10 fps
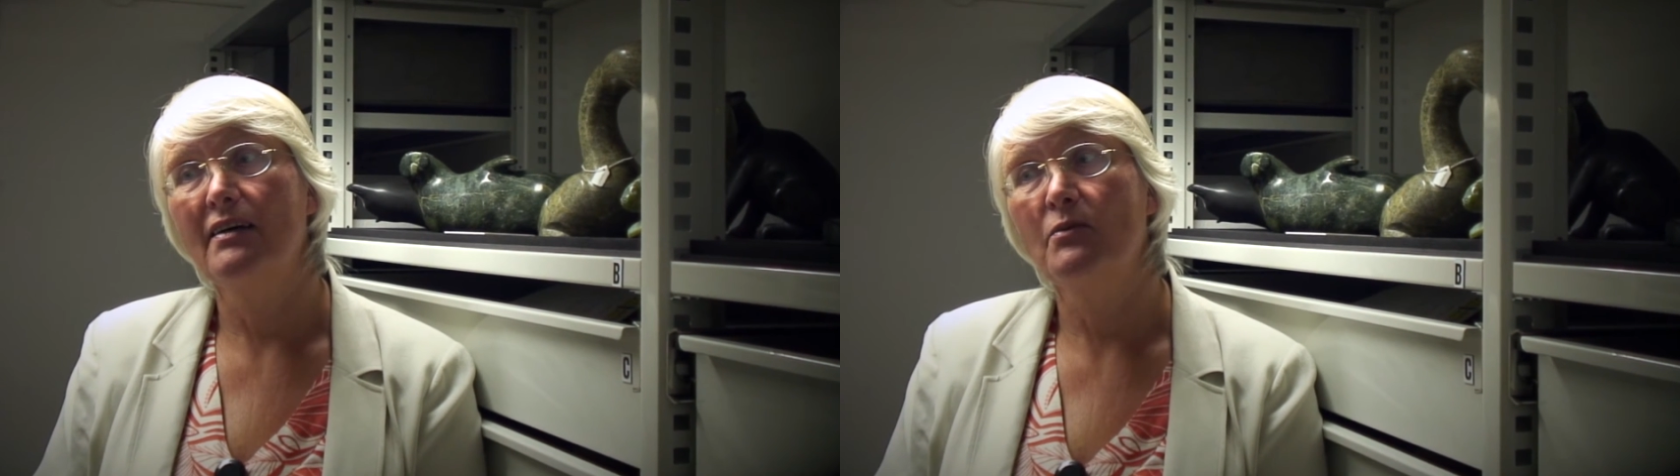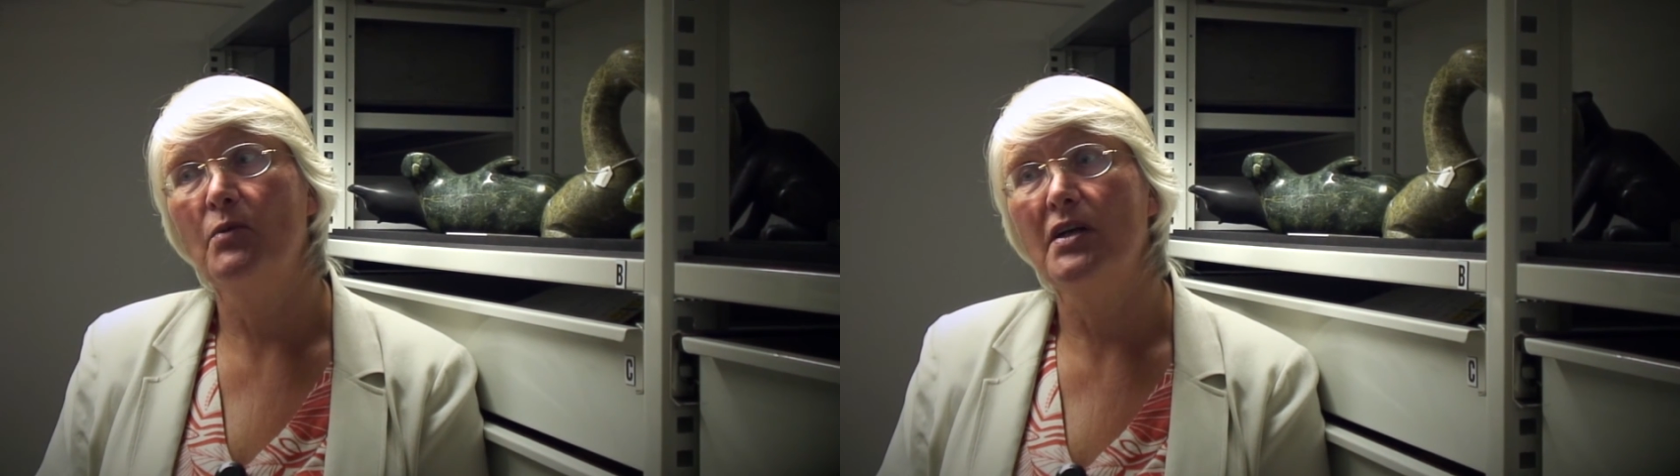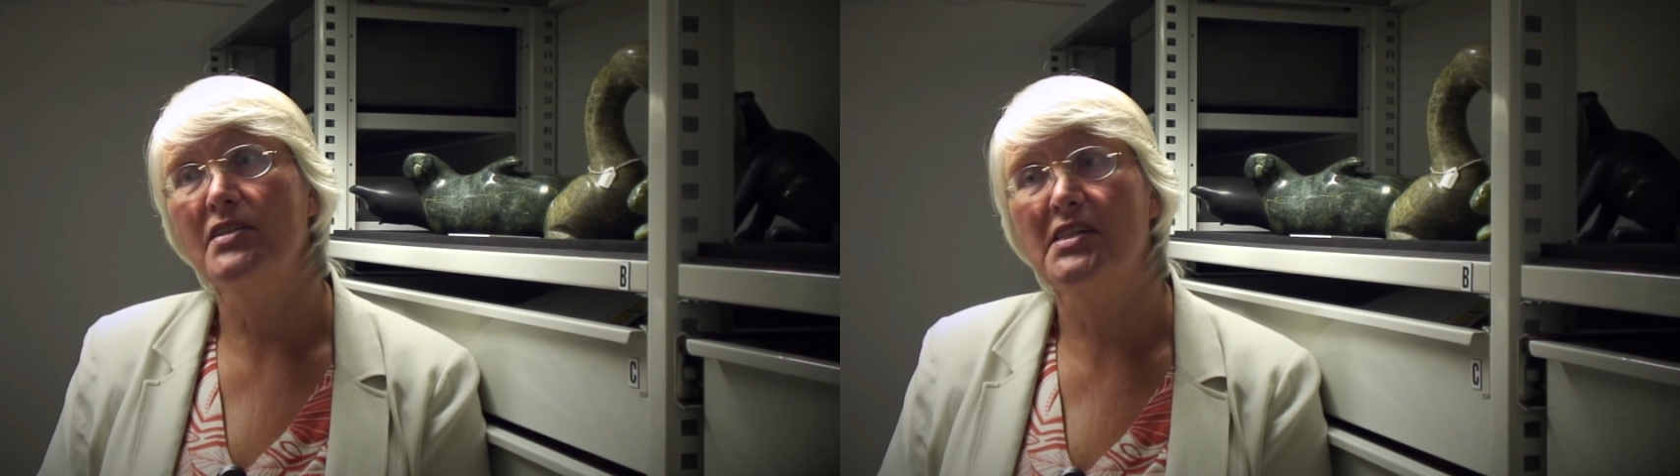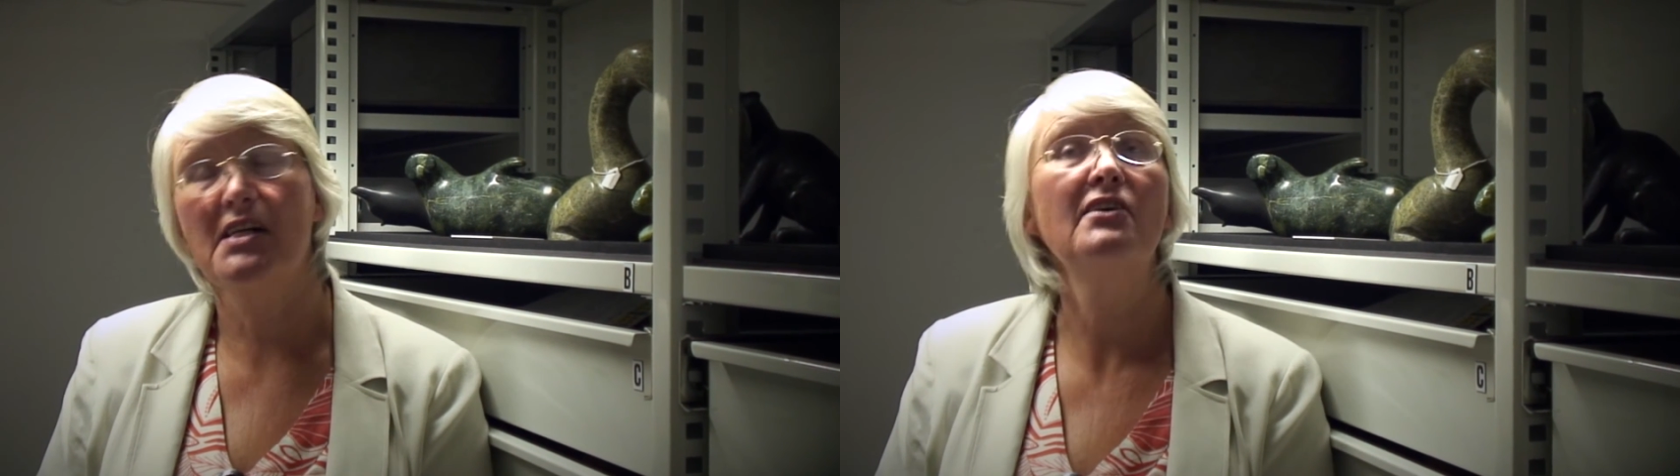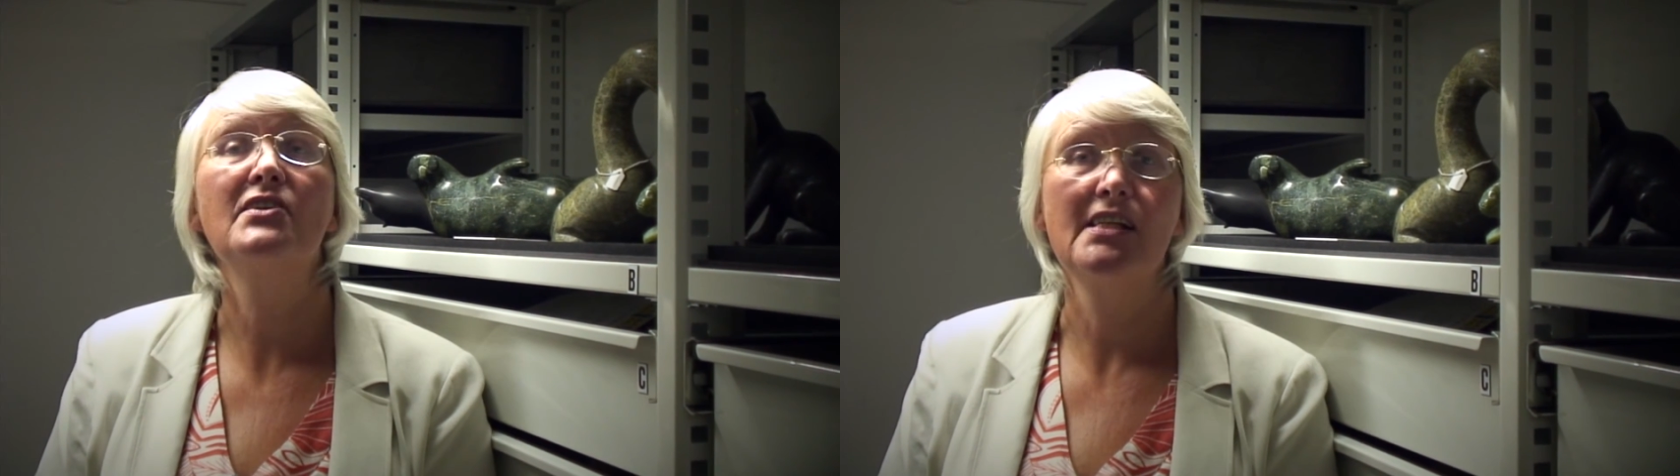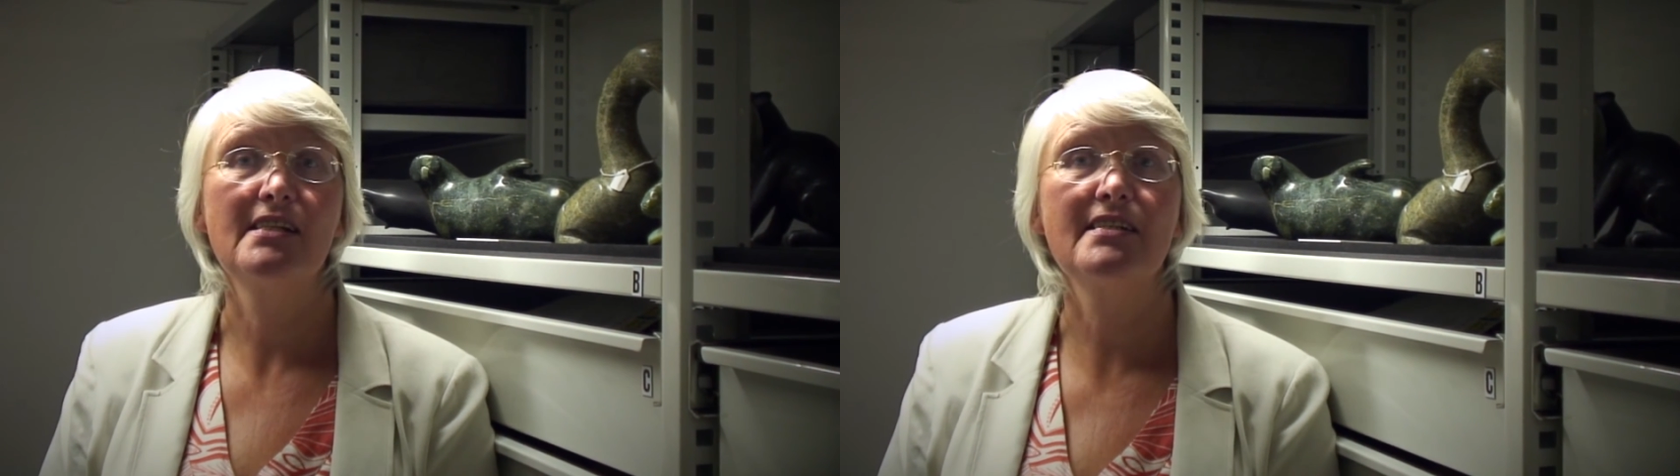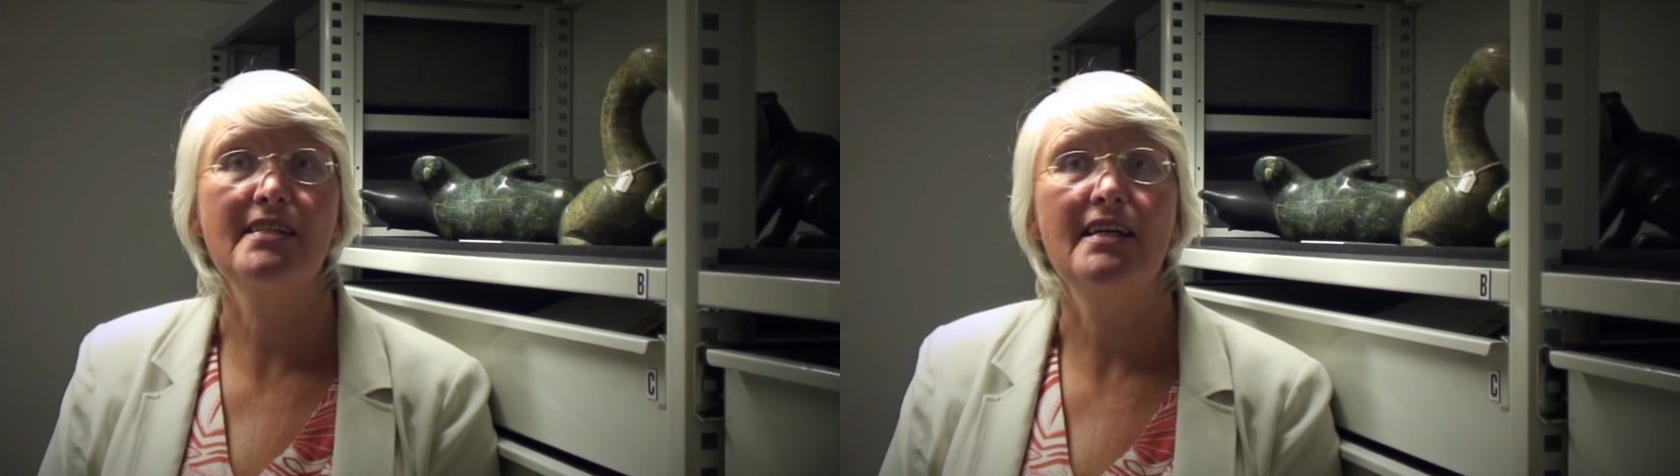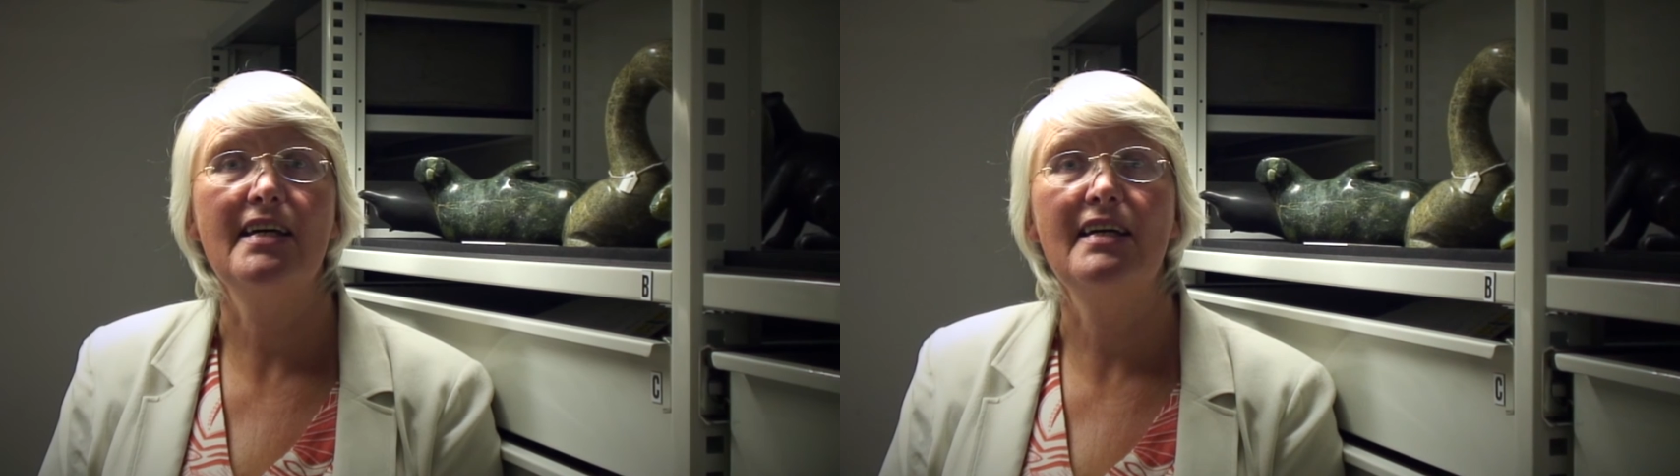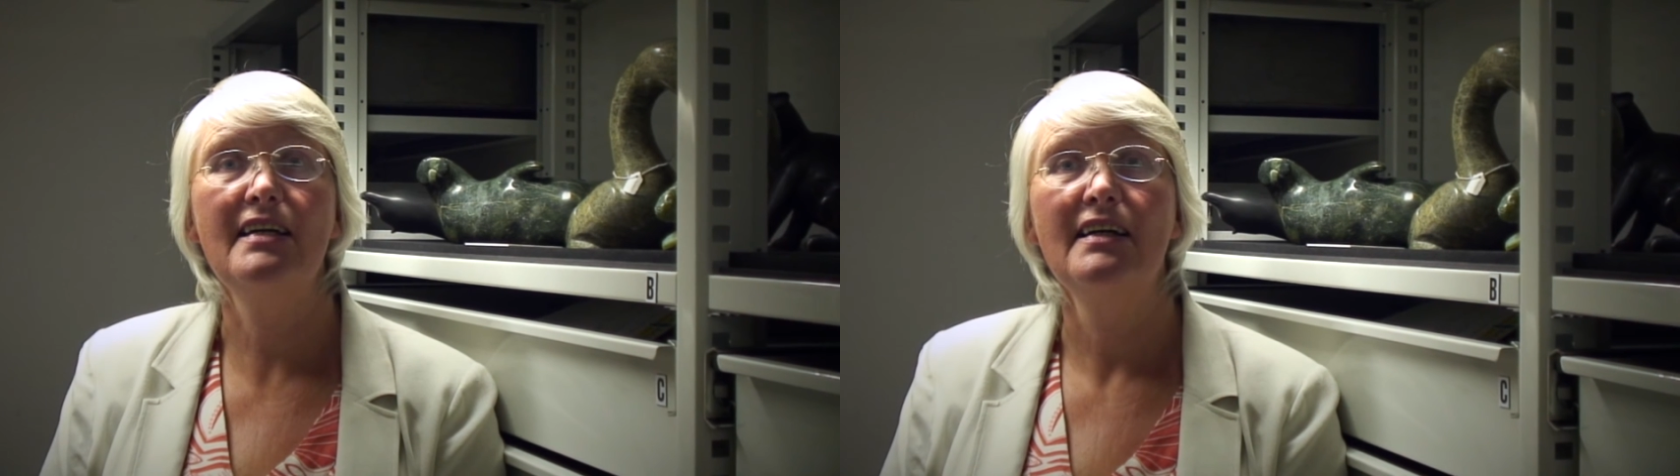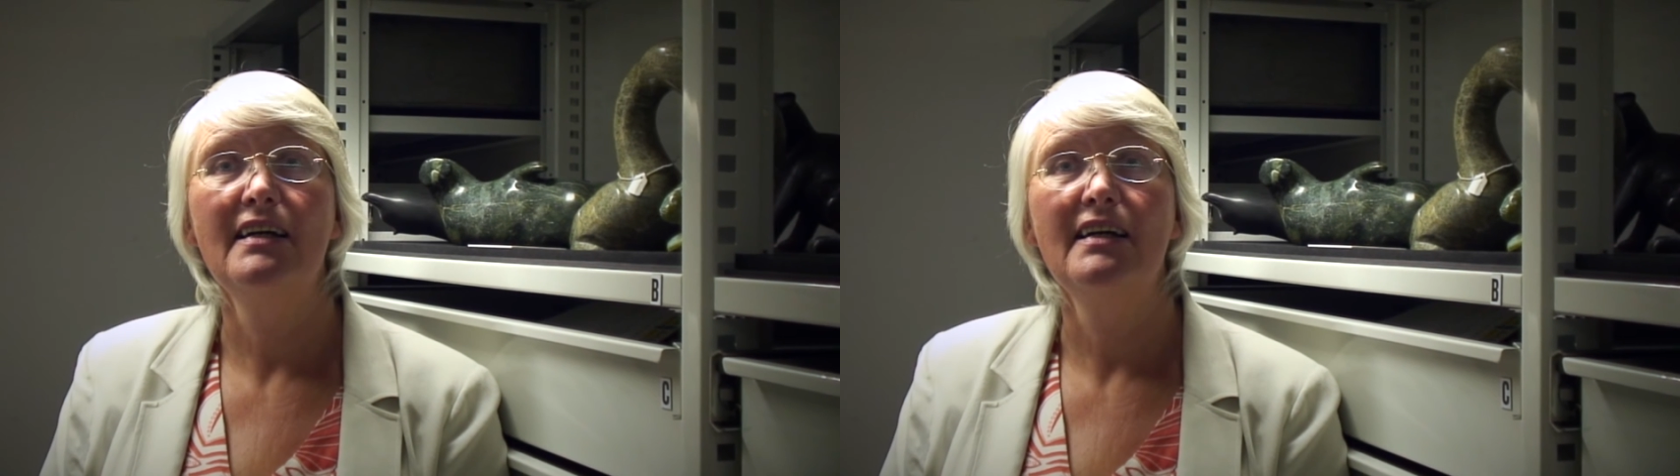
we're starting to see